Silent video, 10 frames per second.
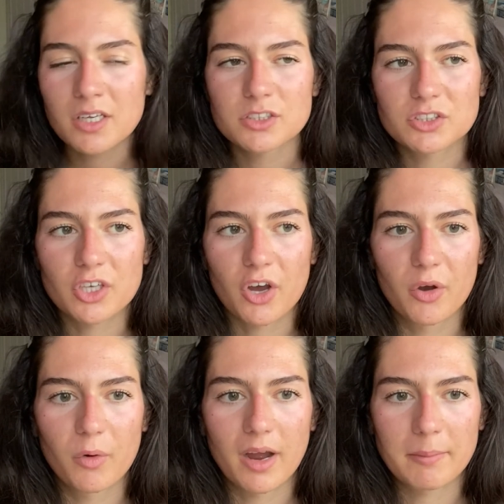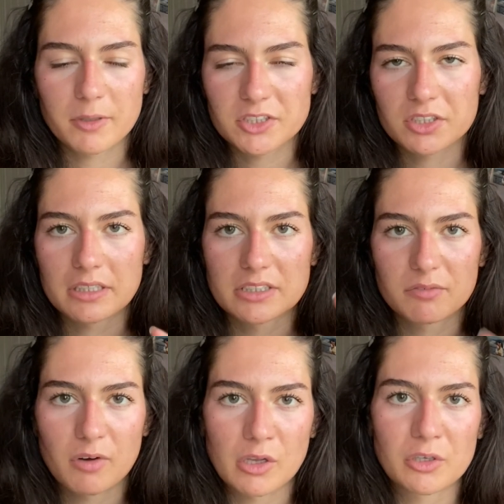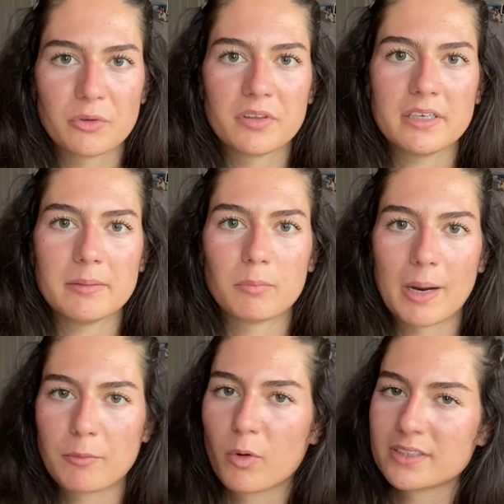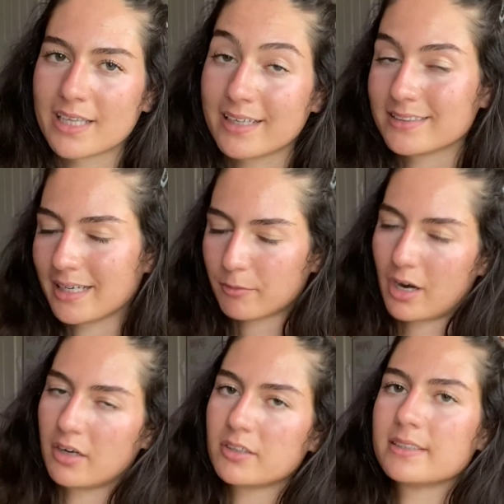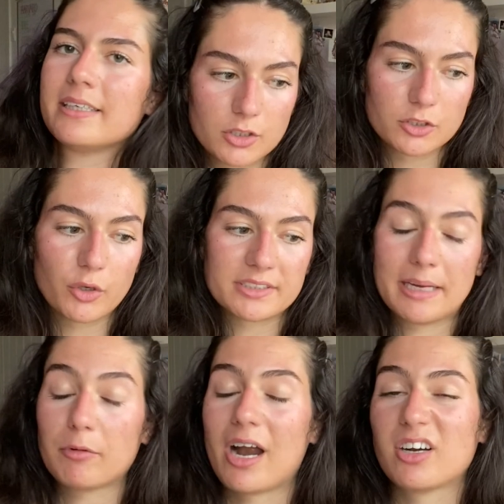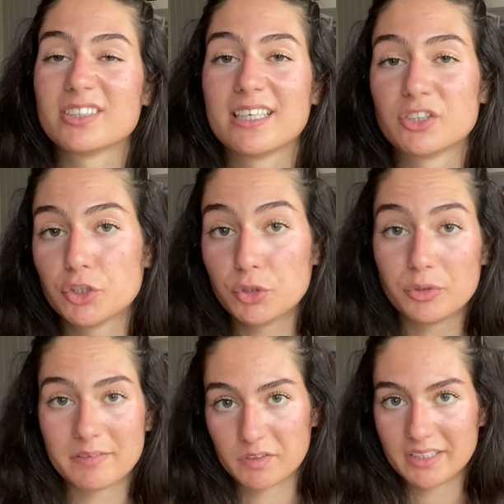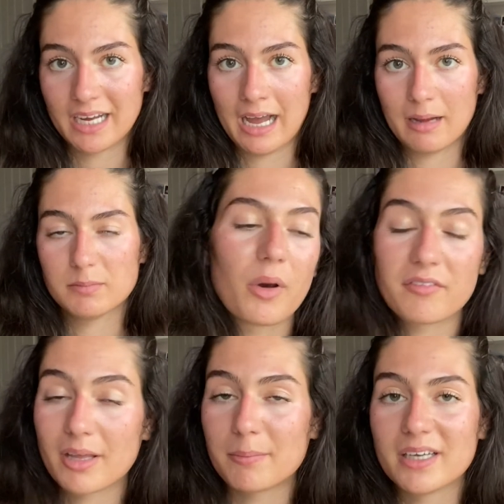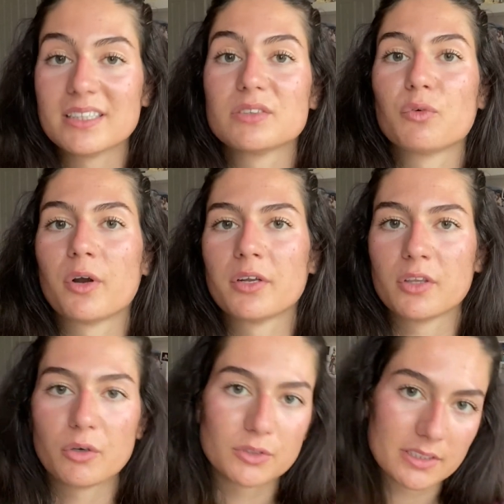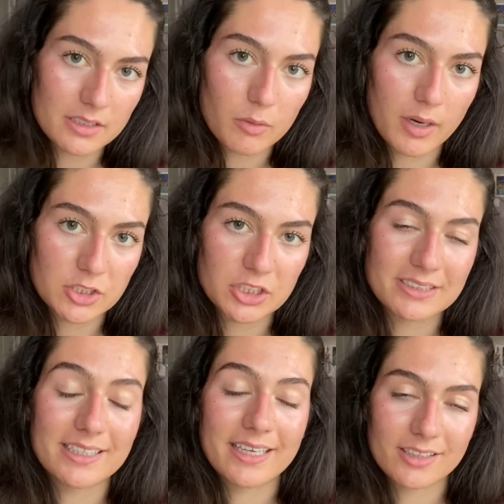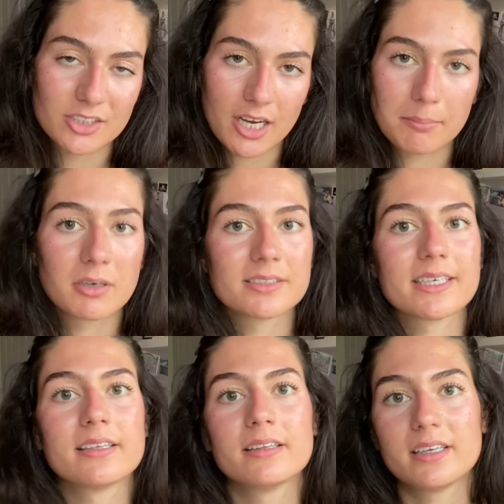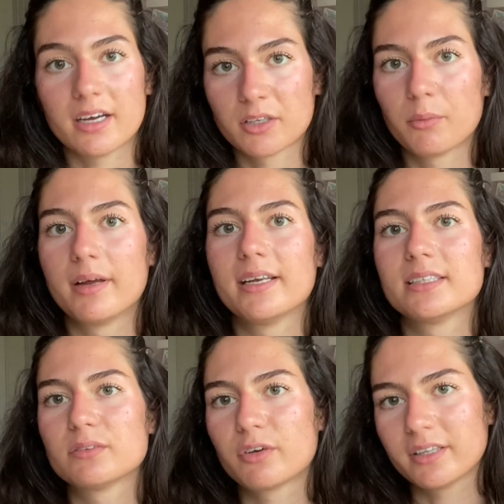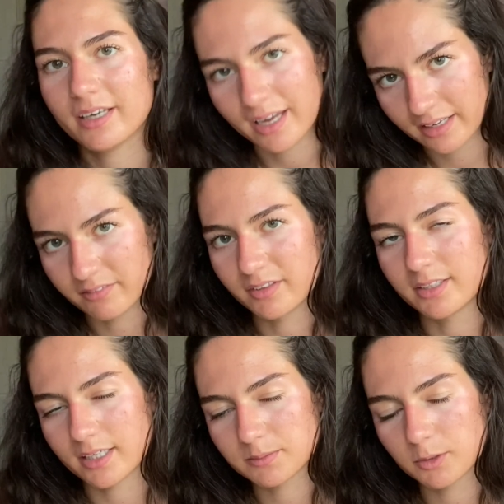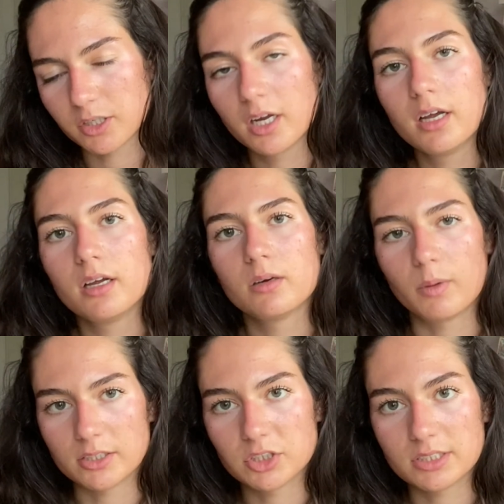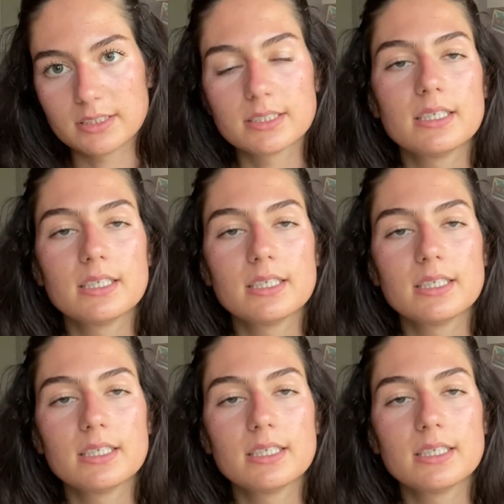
So I'm pretty sure they're to follow the prep course that Exam Crackers gives. So Exam Crackers has two different tabs. One of them is for those questions in the chapters, and then the other one is for the end of the textbook questions.